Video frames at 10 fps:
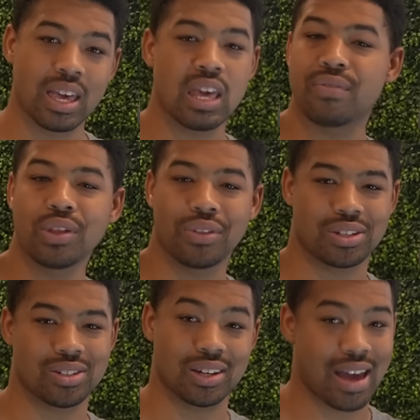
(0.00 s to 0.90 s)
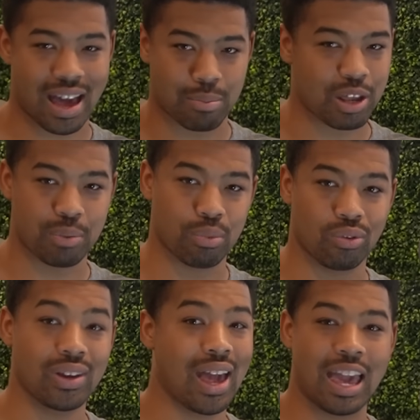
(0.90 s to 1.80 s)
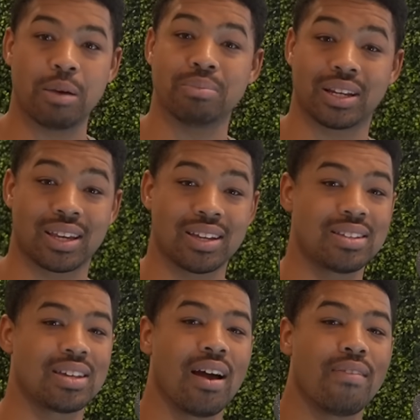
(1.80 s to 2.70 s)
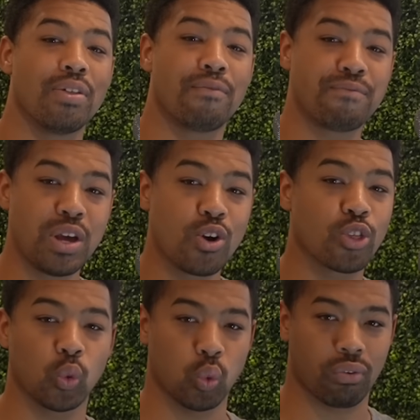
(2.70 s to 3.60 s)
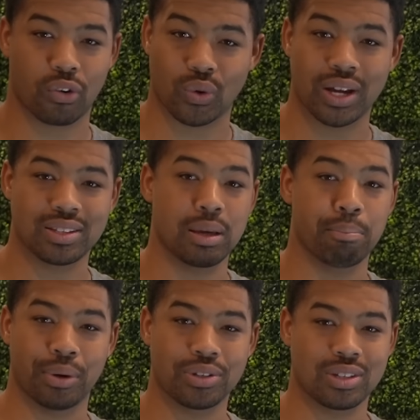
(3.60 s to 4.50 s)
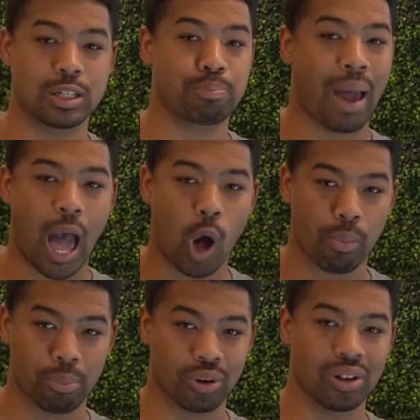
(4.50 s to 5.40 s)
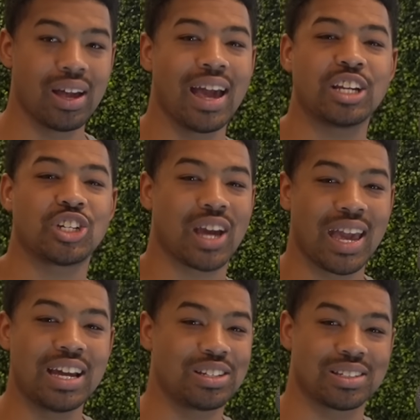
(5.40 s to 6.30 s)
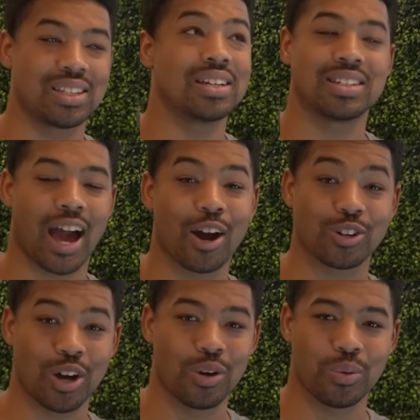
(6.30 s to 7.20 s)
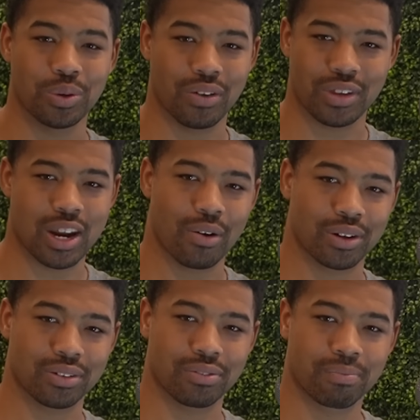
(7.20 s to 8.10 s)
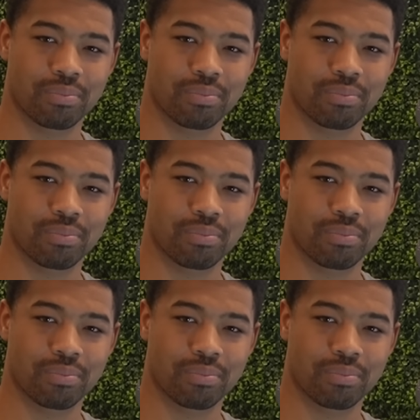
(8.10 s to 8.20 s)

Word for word: Even though this is an animated movie aimed at kids, the fear the wolf creates in Puss is palpable and changes the entire tone of the narrative.